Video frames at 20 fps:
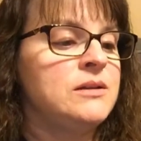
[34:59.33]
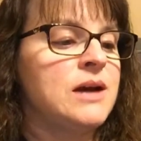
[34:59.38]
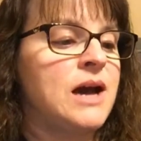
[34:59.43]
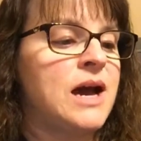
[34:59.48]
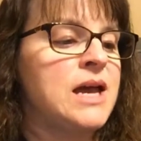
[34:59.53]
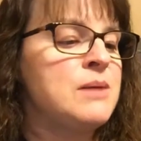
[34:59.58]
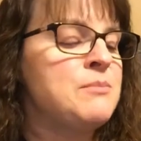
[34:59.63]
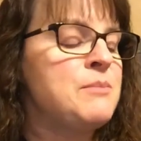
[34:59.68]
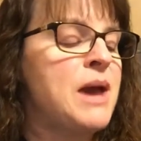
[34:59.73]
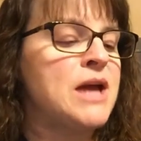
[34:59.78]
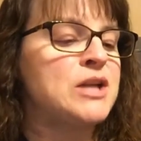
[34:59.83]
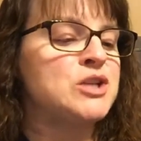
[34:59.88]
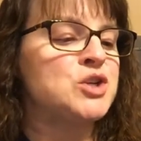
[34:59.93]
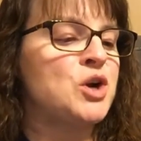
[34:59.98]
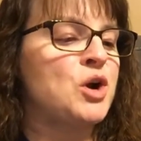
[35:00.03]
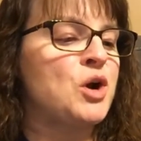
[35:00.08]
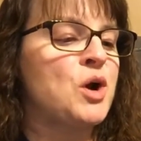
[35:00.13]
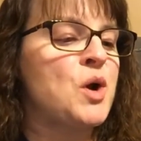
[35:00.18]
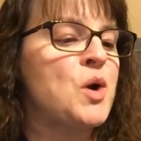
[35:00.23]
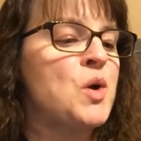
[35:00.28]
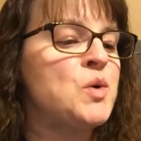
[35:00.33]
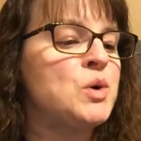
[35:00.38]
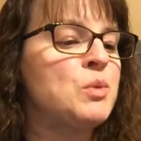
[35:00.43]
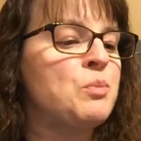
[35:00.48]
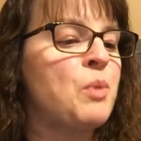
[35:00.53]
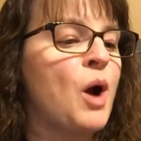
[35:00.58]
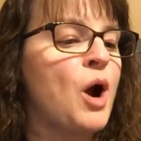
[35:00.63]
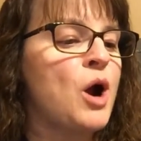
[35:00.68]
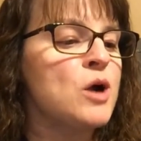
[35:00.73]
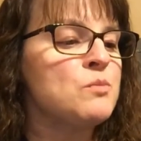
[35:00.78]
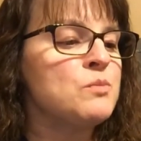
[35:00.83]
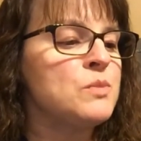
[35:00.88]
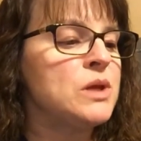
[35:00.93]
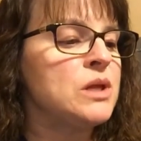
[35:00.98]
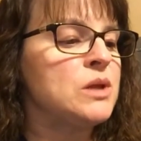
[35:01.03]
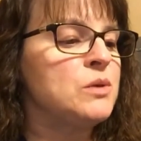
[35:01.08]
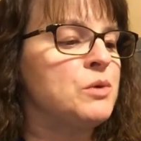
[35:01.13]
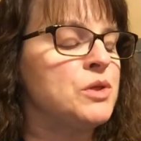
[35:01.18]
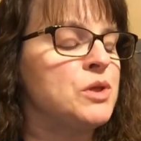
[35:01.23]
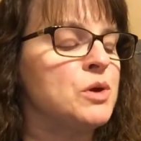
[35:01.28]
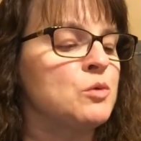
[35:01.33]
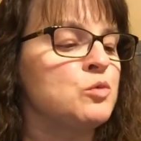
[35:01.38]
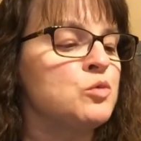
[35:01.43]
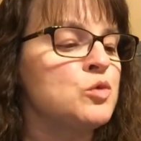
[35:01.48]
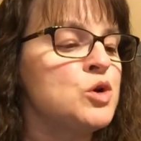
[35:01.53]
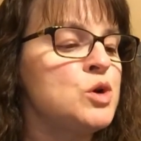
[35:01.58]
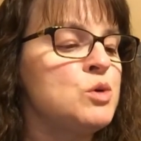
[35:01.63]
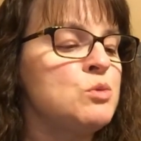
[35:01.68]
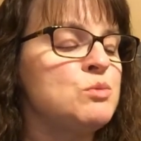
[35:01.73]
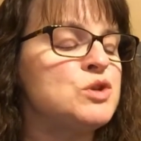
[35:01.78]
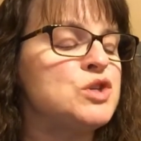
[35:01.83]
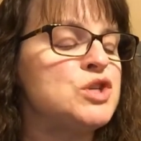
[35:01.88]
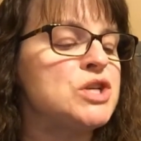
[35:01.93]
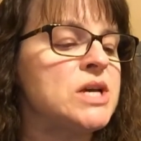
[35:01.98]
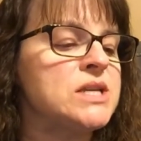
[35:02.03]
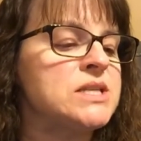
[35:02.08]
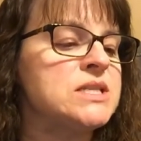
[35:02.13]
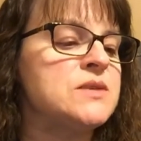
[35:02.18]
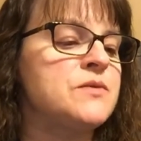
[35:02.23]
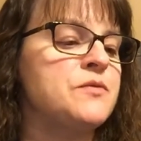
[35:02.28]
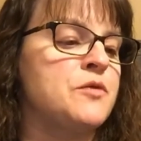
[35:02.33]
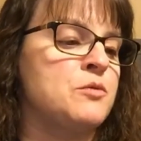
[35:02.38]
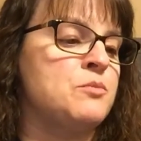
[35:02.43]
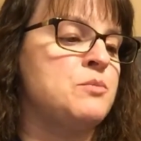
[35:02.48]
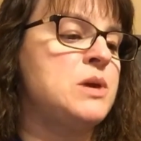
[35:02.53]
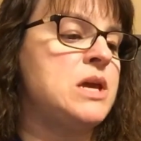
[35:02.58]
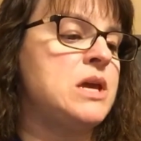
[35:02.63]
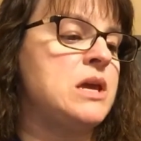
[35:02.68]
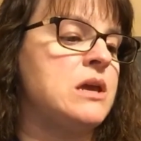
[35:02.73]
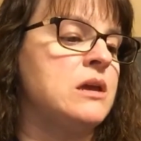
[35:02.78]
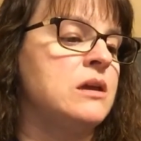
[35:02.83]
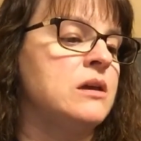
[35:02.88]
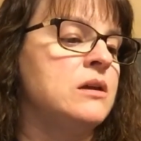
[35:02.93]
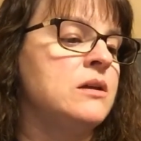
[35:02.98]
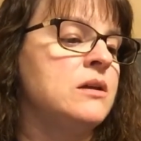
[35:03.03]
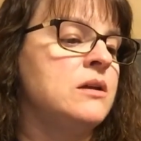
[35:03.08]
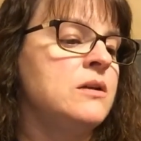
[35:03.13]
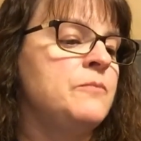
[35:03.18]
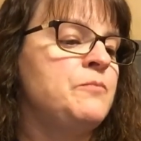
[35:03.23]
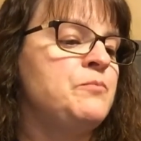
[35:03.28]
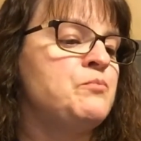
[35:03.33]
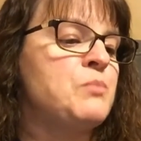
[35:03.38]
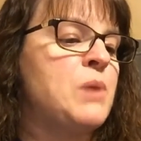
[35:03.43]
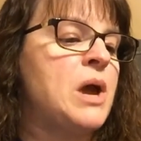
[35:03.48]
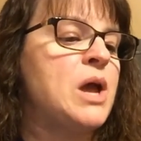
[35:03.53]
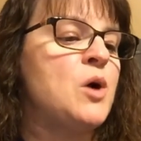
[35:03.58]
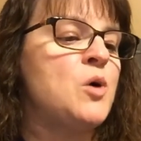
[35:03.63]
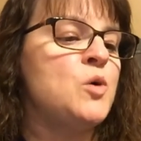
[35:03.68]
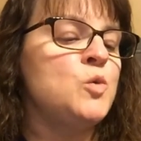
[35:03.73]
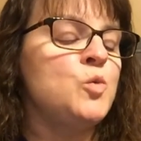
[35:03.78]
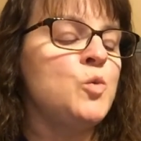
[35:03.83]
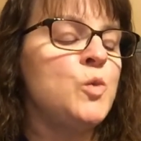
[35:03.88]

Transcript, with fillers: I imagine our own apartment with a room just for me, my own